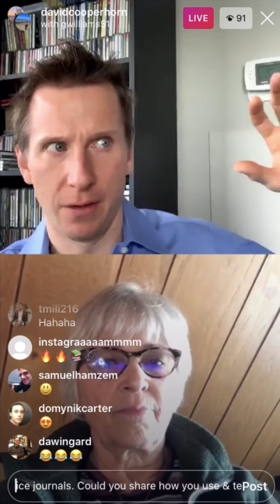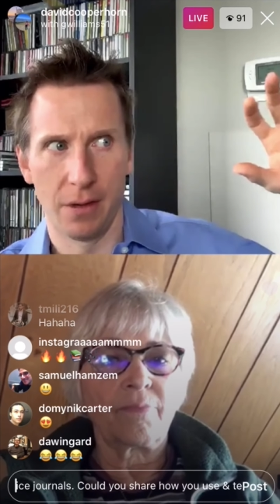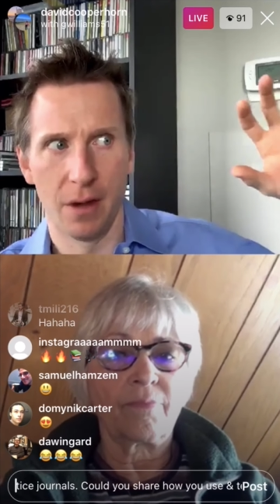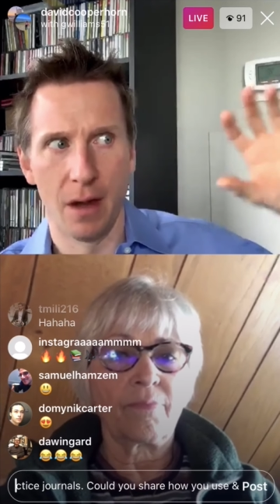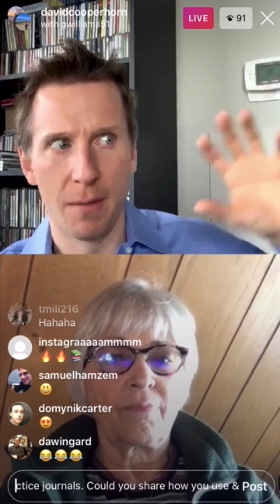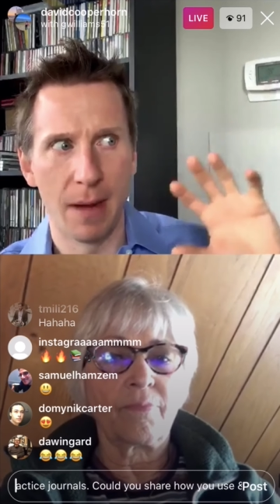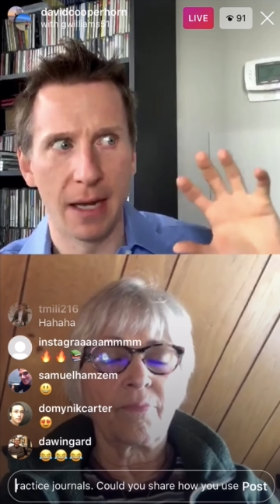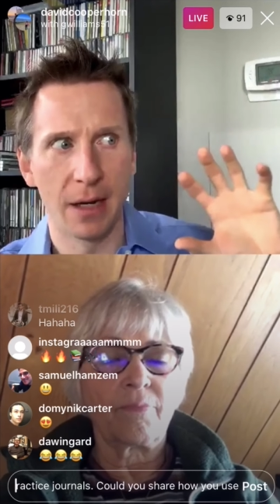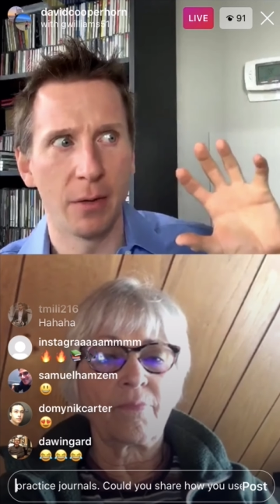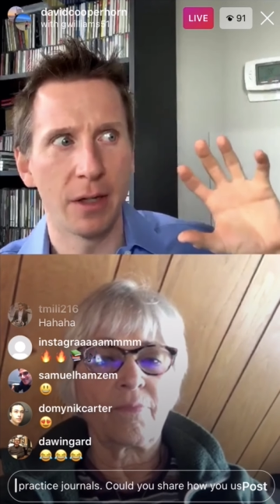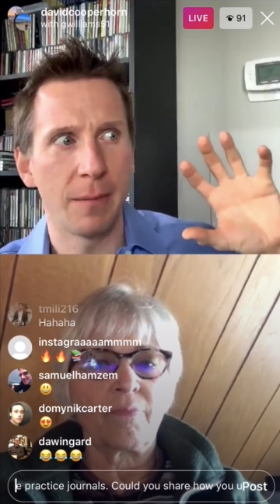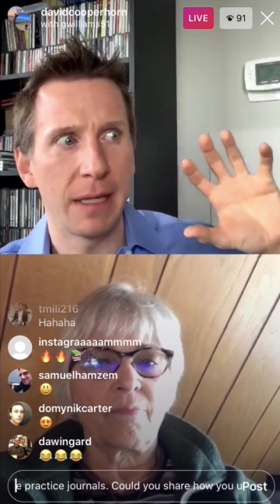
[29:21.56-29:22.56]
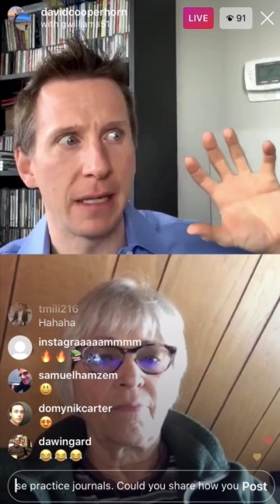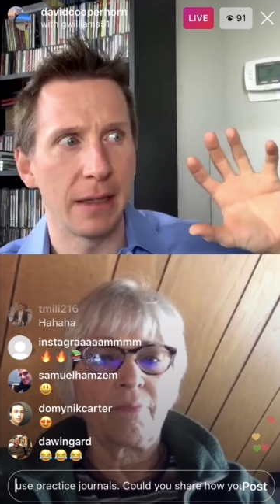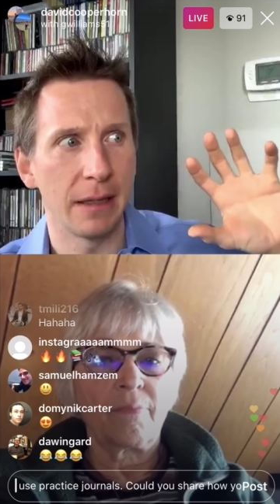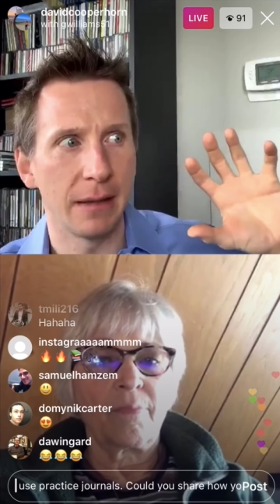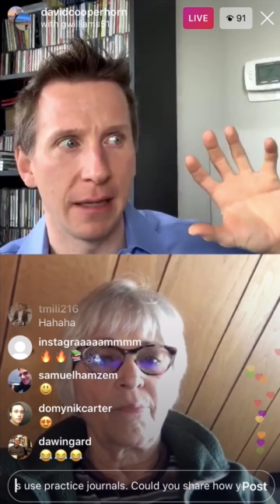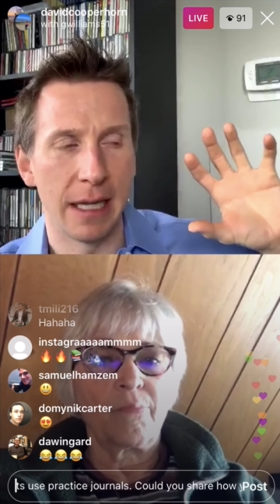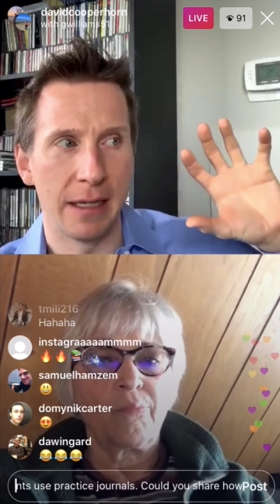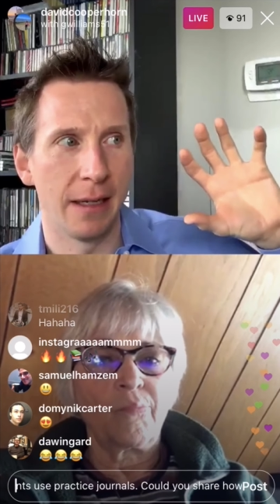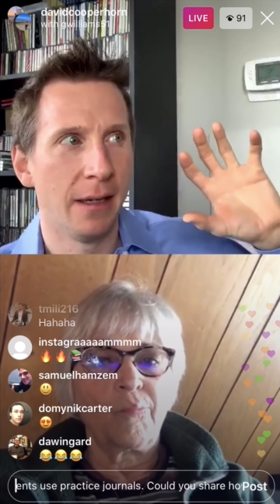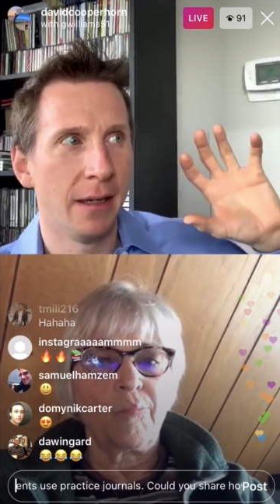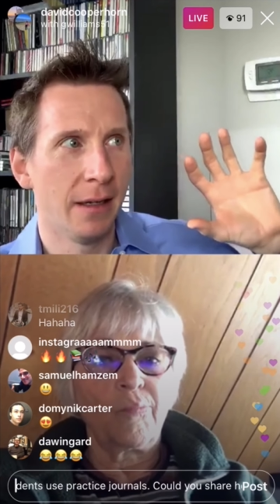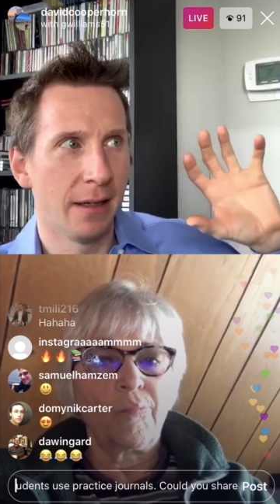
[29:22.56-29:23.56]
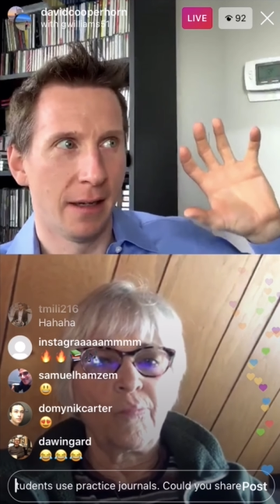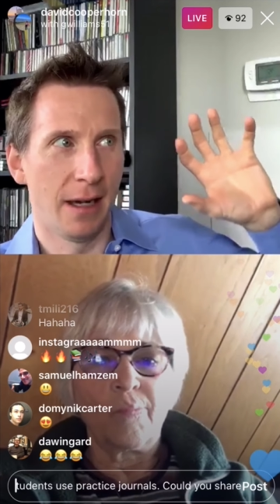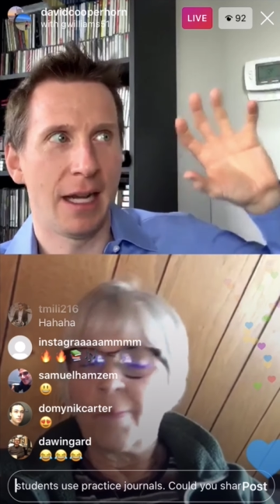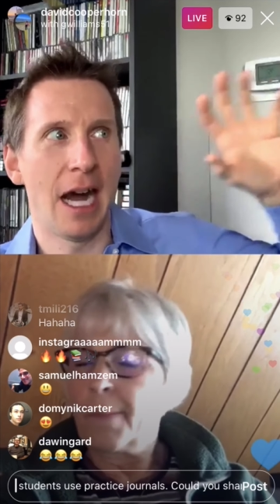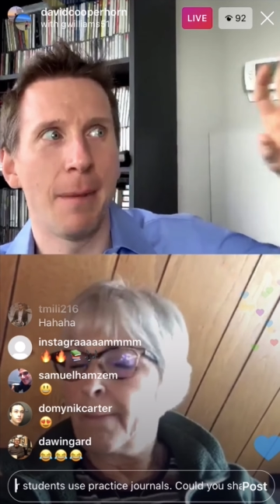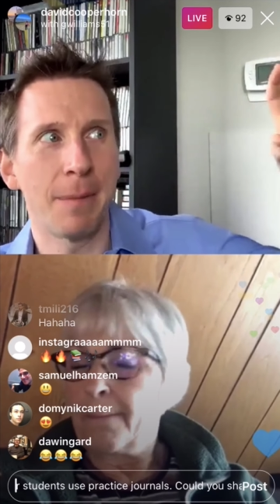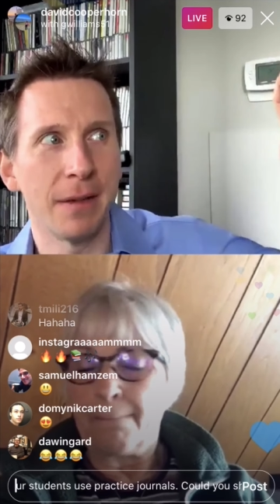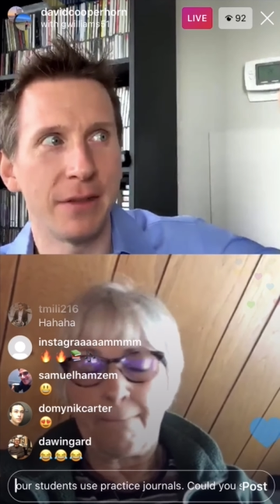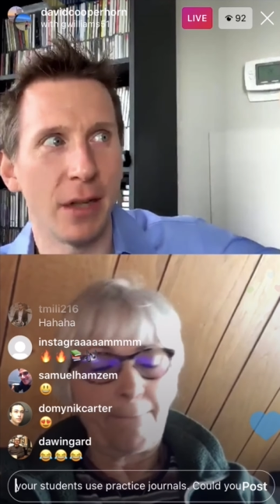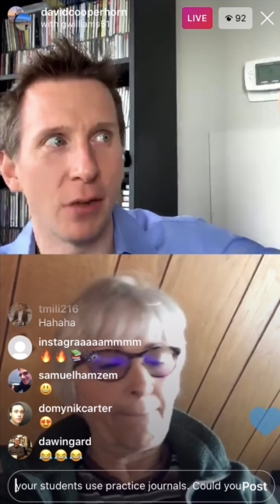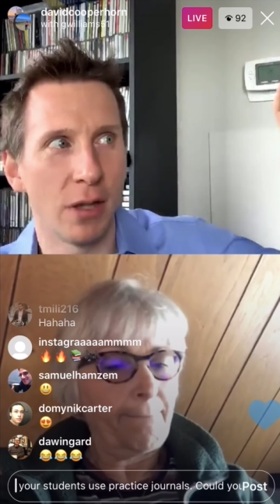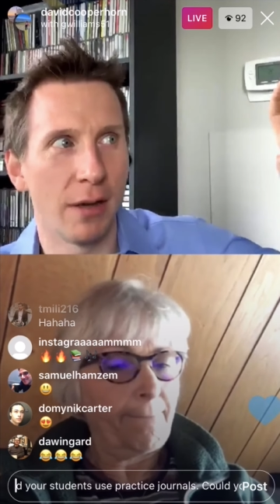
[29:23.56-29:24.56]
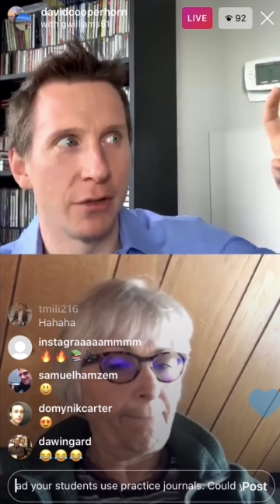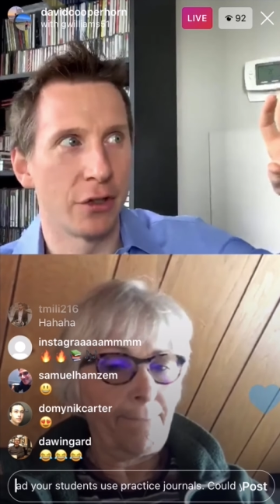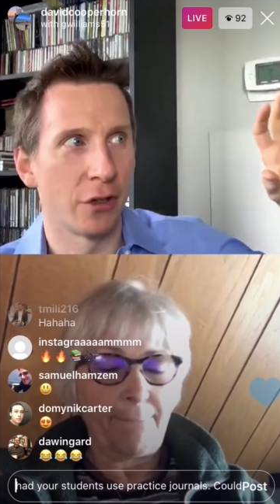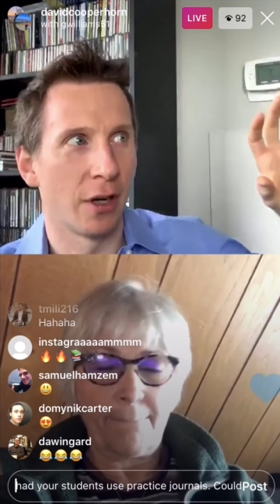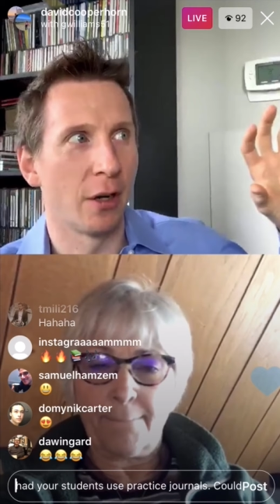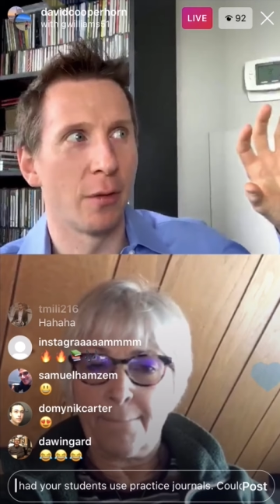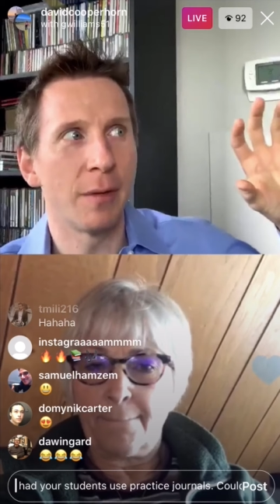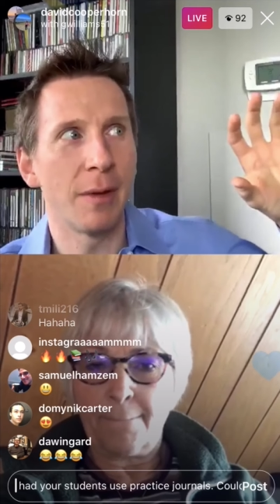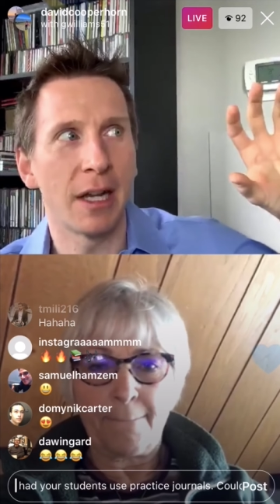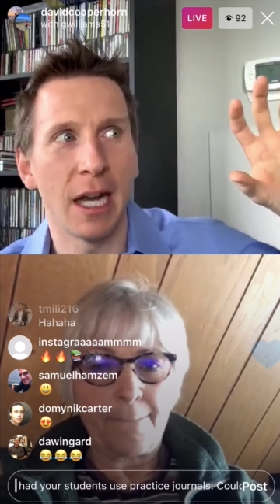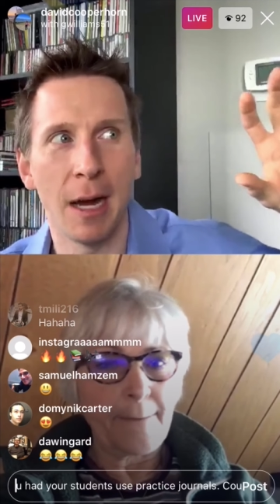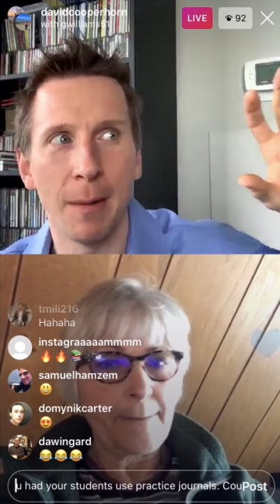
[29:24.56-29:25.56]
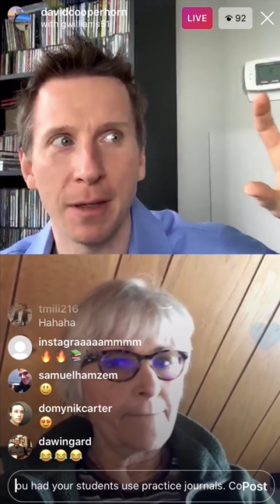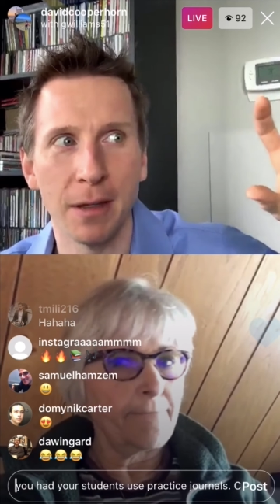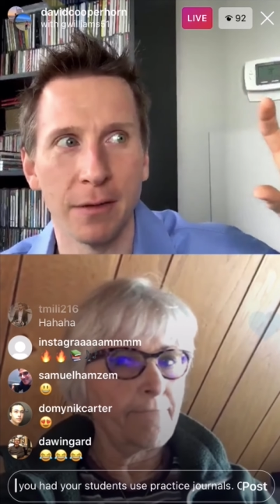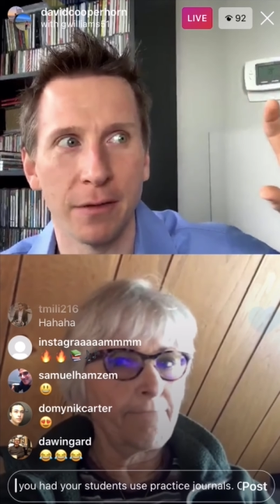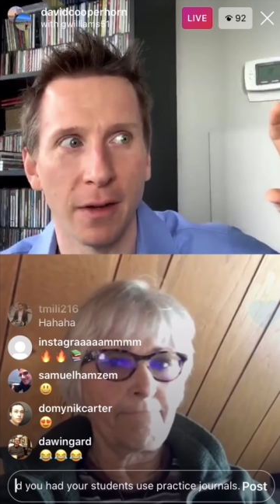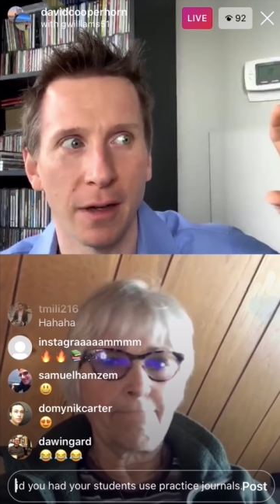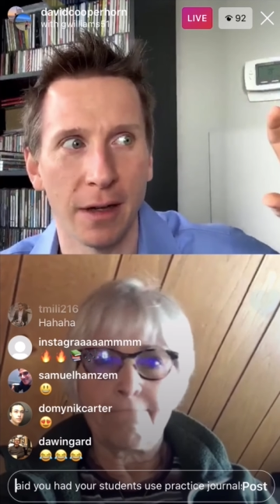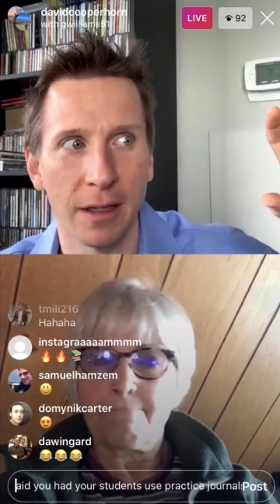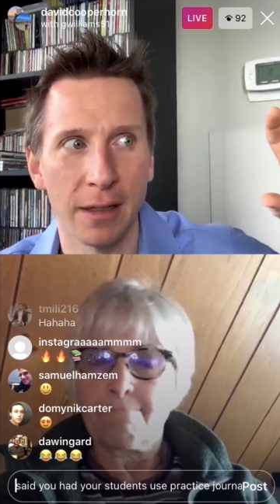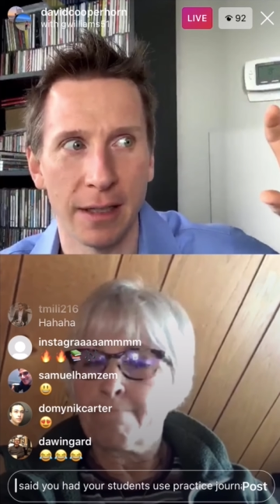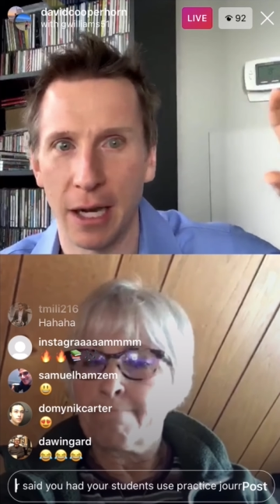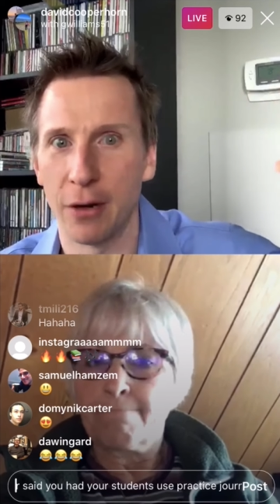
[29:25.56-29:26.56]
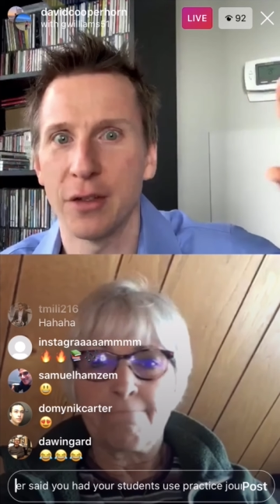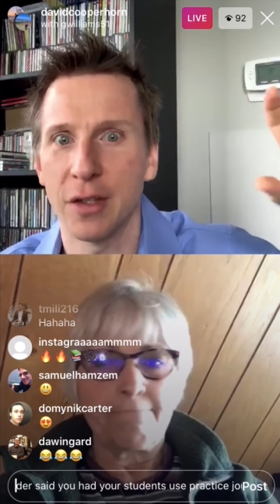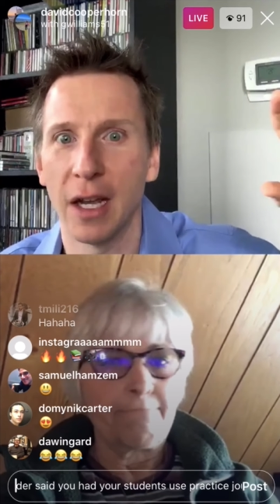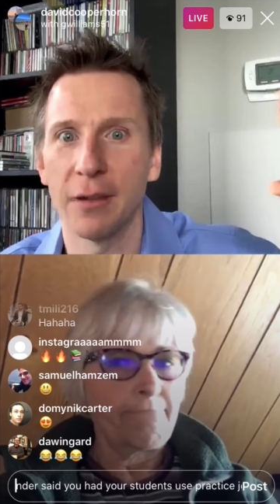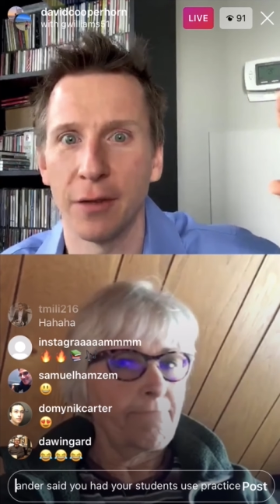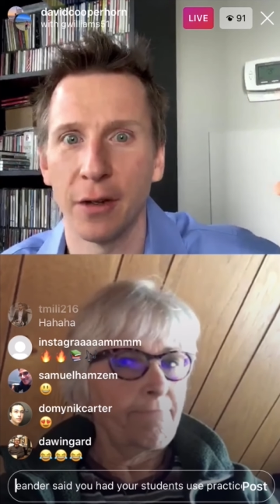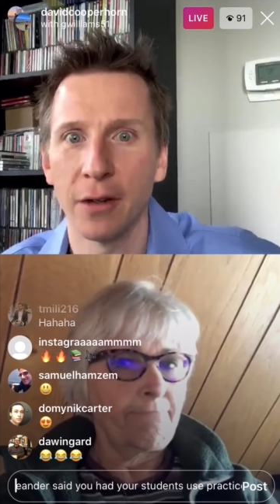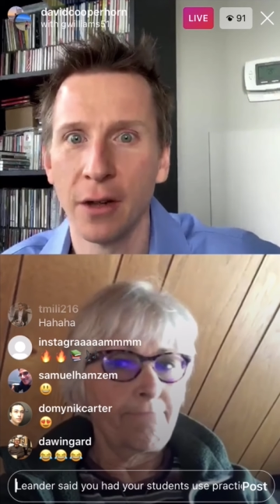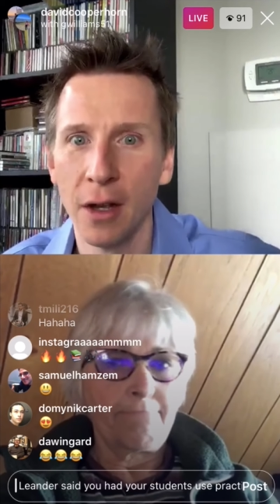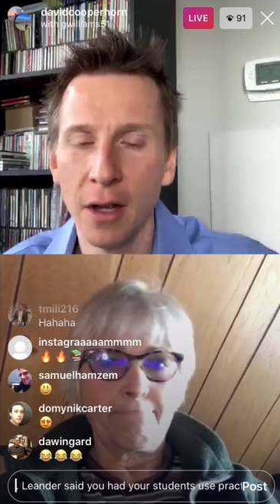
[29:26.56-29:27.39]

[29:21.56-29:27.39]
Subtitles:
I don't want to be like a copy of Dale Clevenger. I don't want to be a copy of Garrett Seifert.